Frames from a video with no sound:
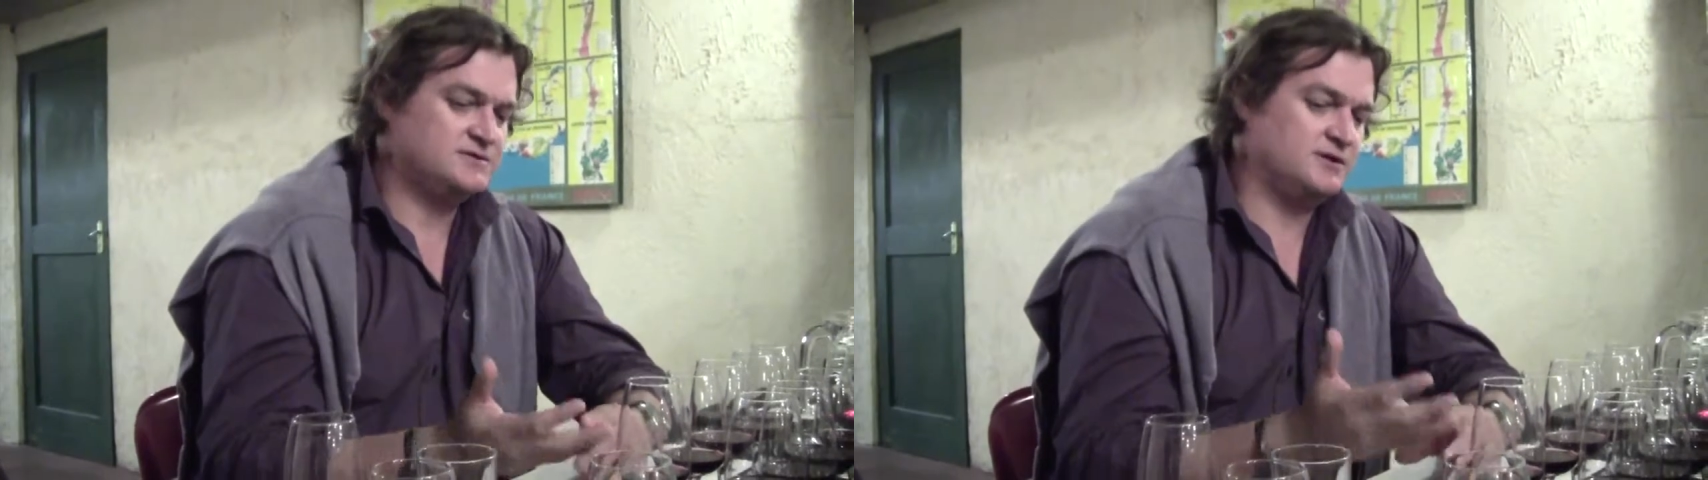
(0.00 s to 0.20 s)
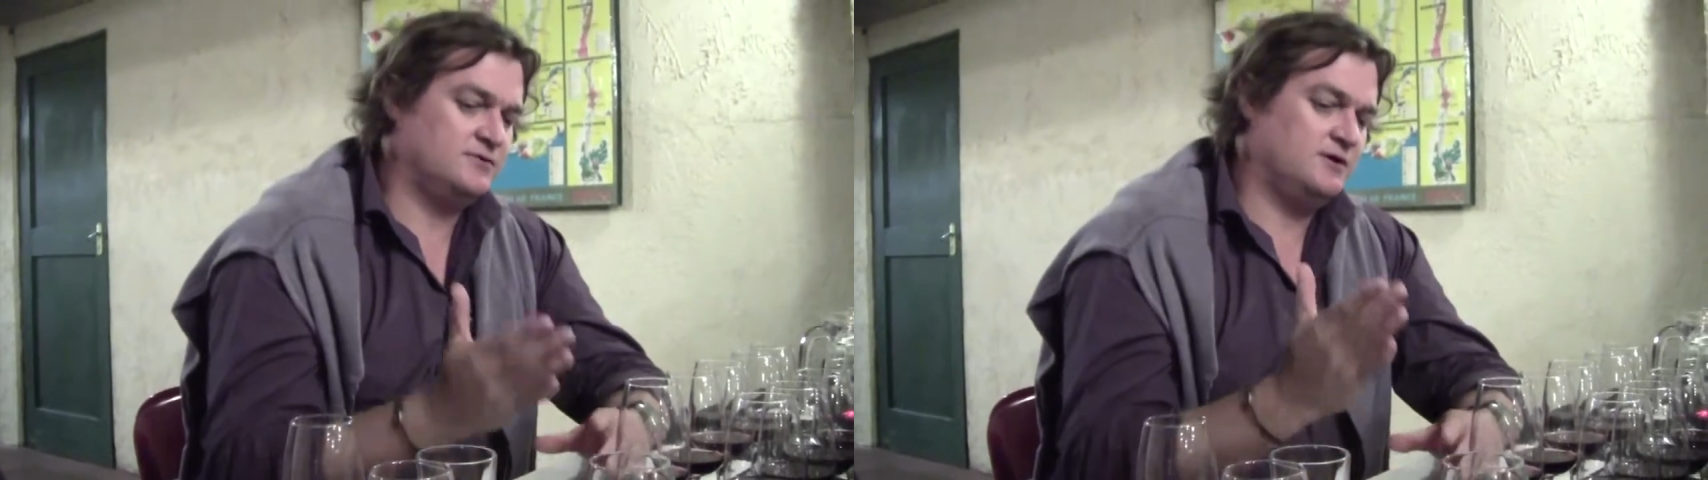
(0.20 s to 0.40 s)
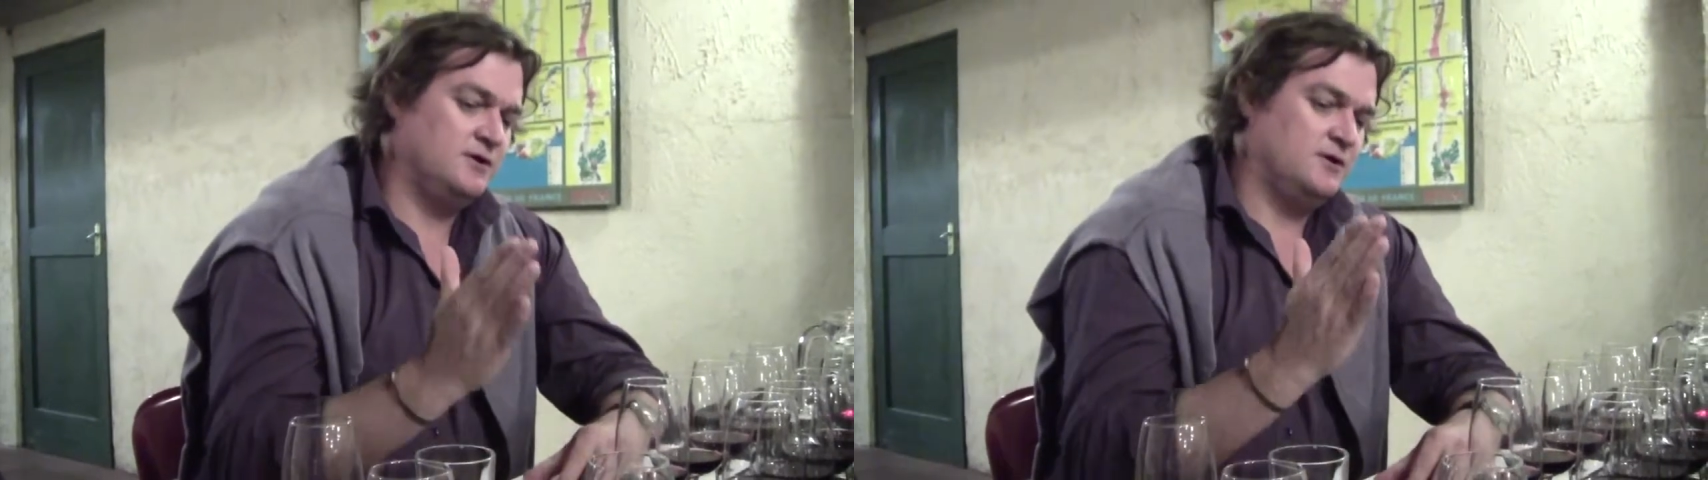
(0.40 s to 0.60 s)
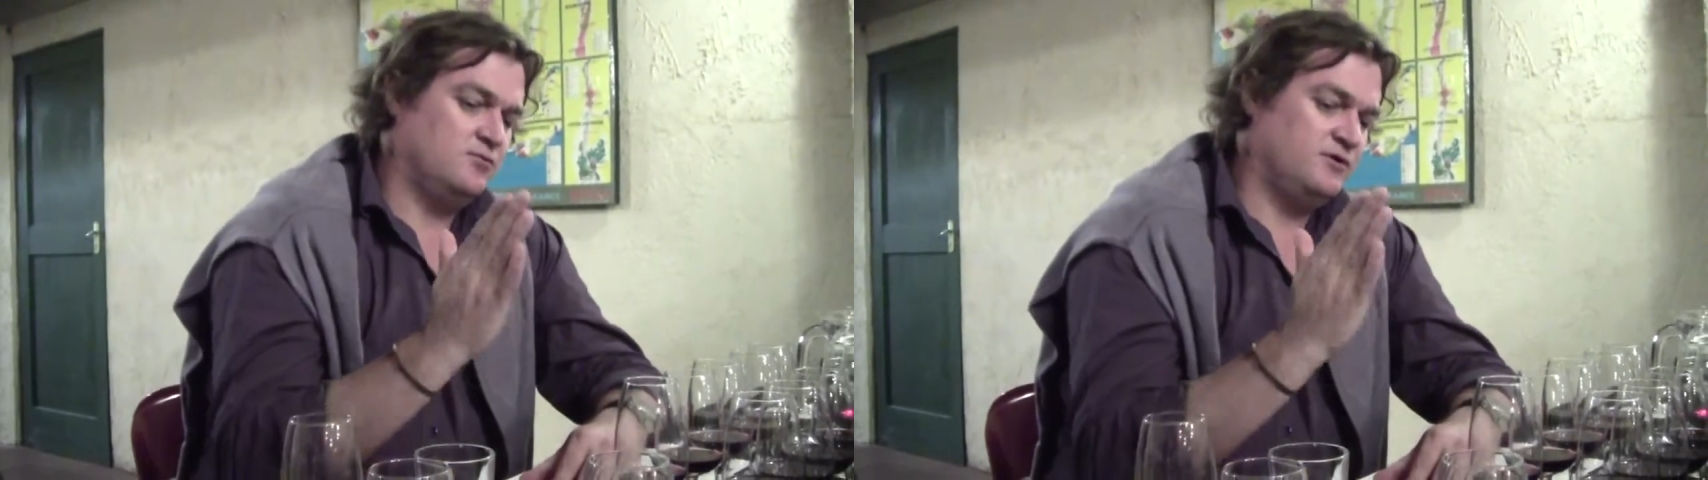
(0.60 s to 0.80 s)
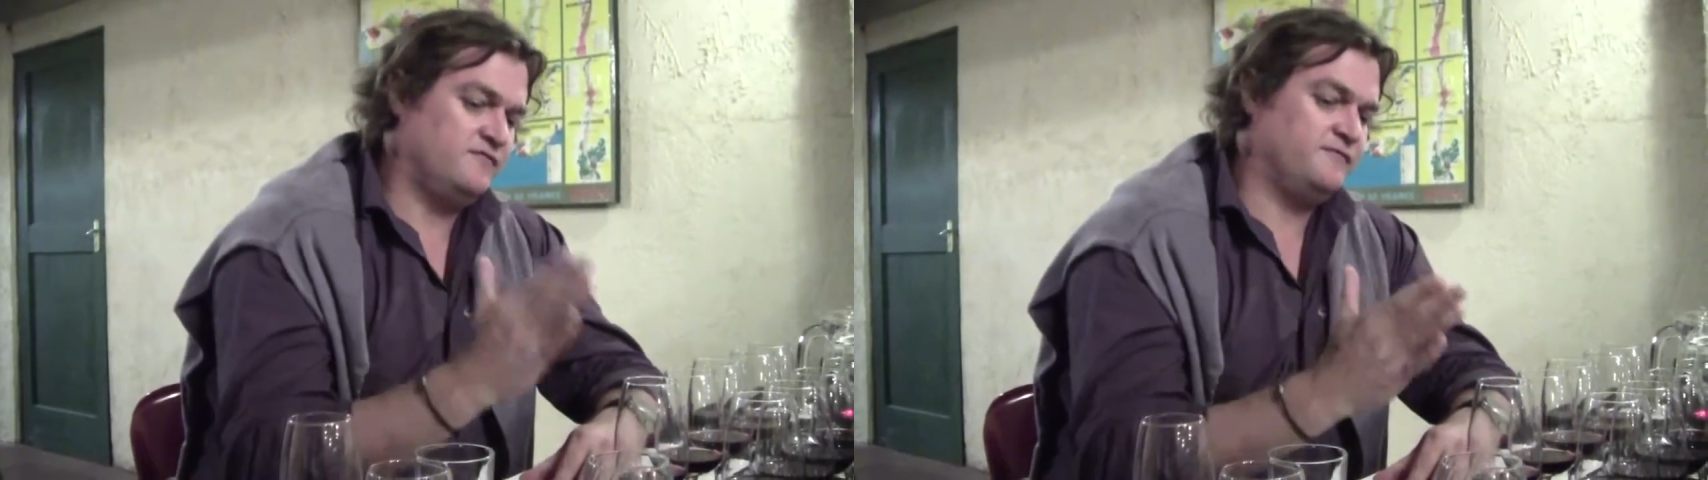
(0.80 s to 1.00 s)
So
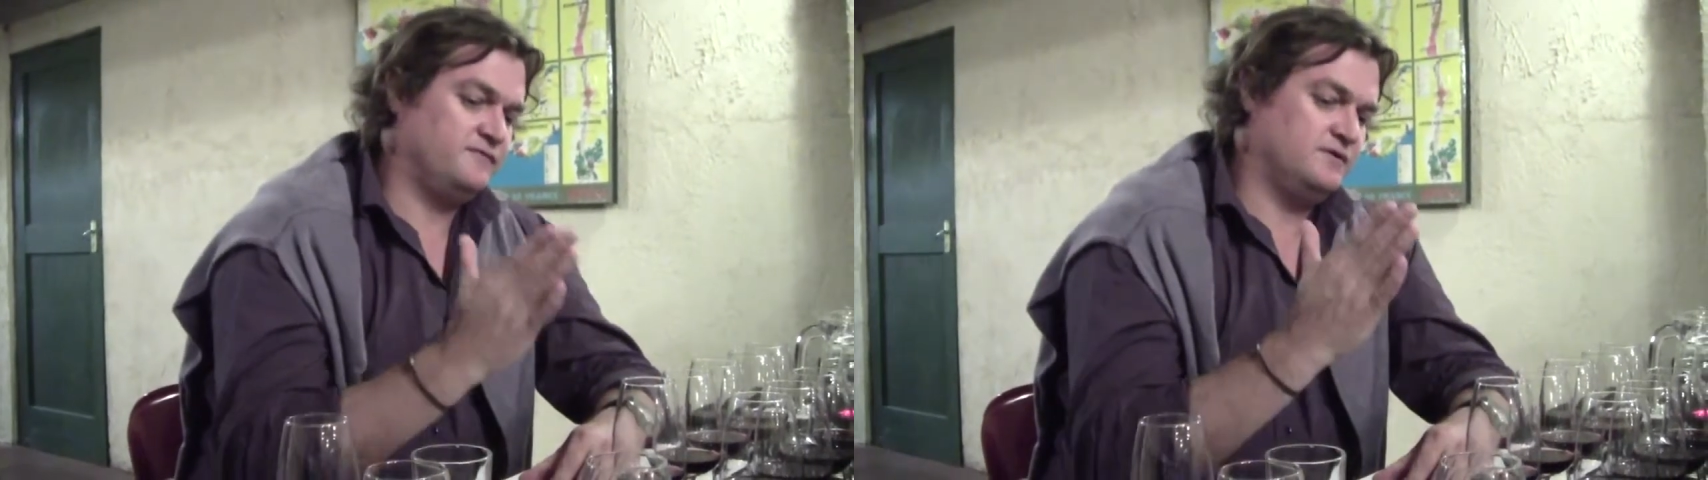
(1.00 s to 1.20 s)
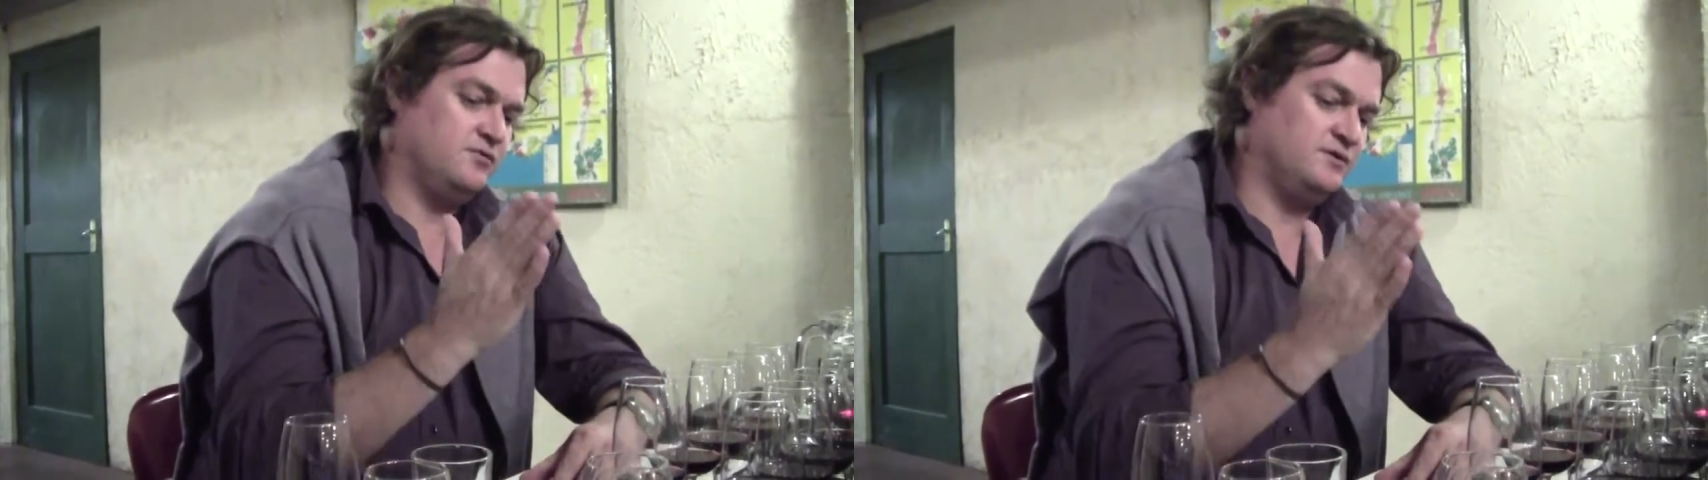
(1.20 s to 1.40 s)
we've